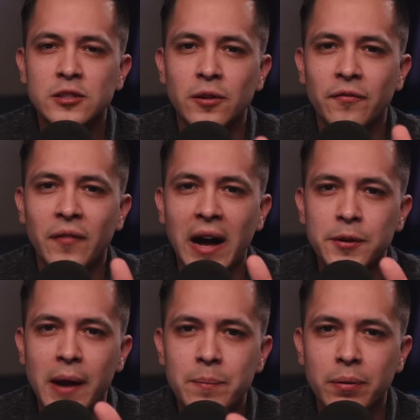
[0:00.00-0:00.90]
So,
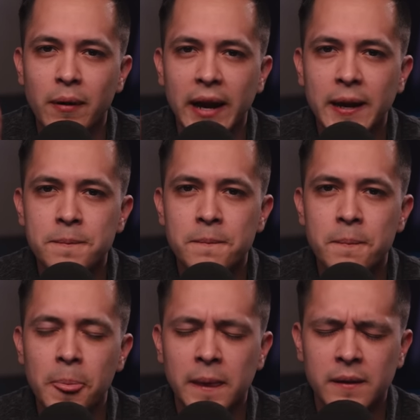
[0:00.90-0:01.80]
Father, I pray
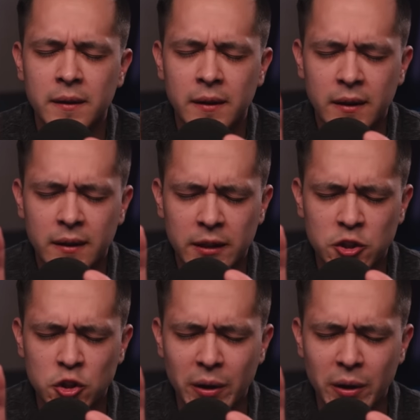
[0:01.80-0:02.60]
that